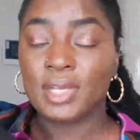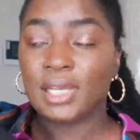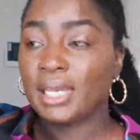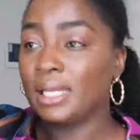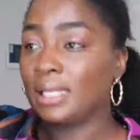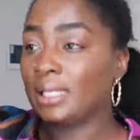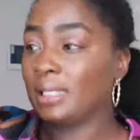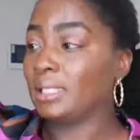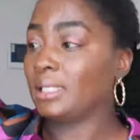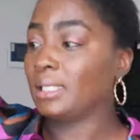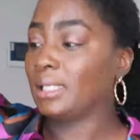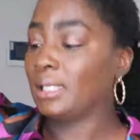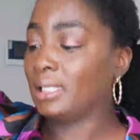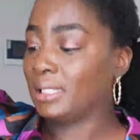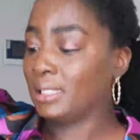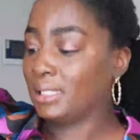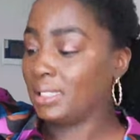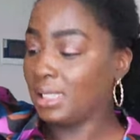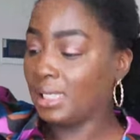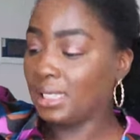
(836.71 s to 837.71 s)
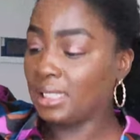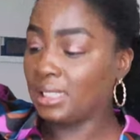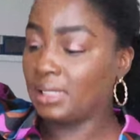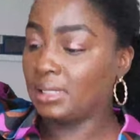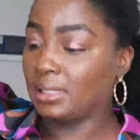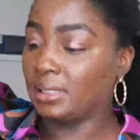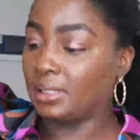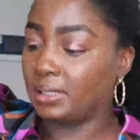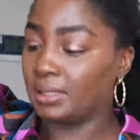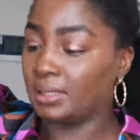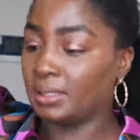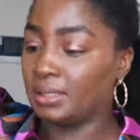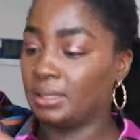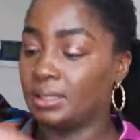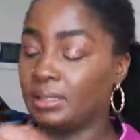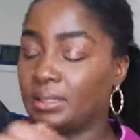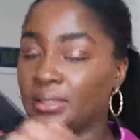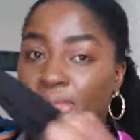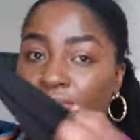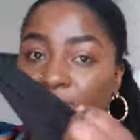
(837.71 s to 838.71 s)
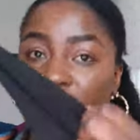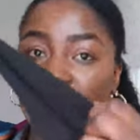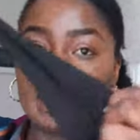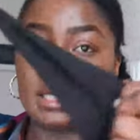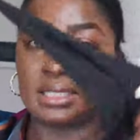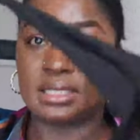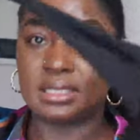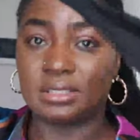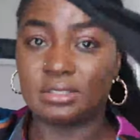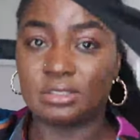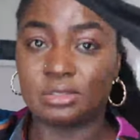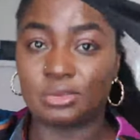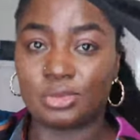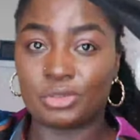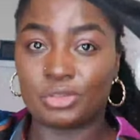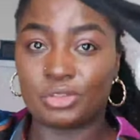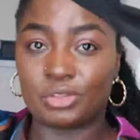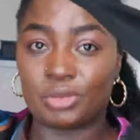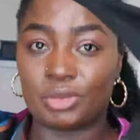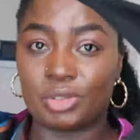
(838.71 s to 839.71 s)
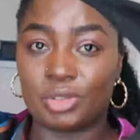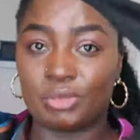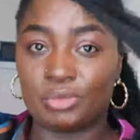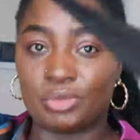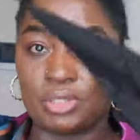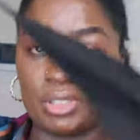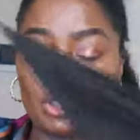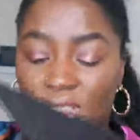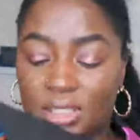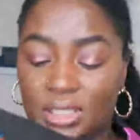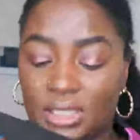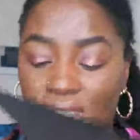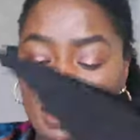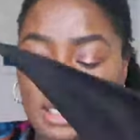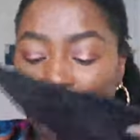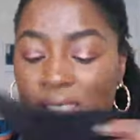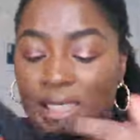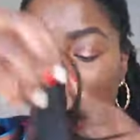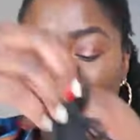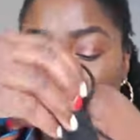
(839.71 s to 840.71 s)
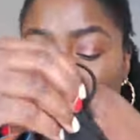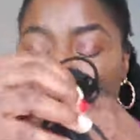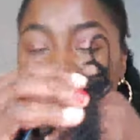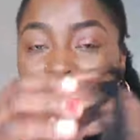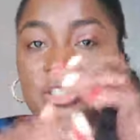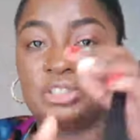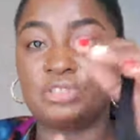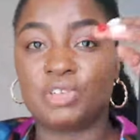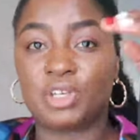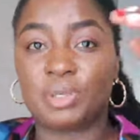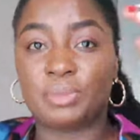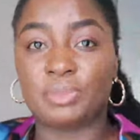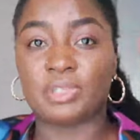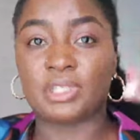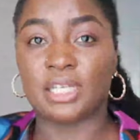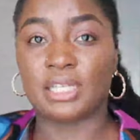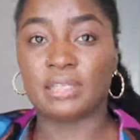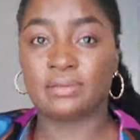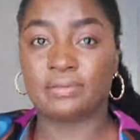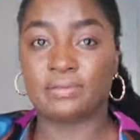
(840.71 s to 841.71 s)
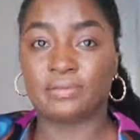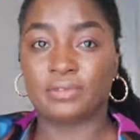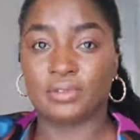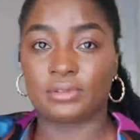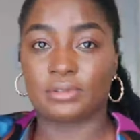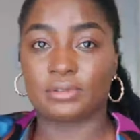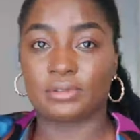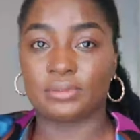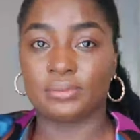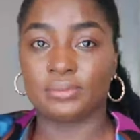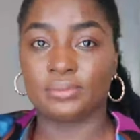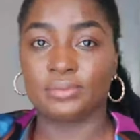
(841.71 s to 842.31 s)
And it's like the bag is supposed to be open and then it drapes at the front.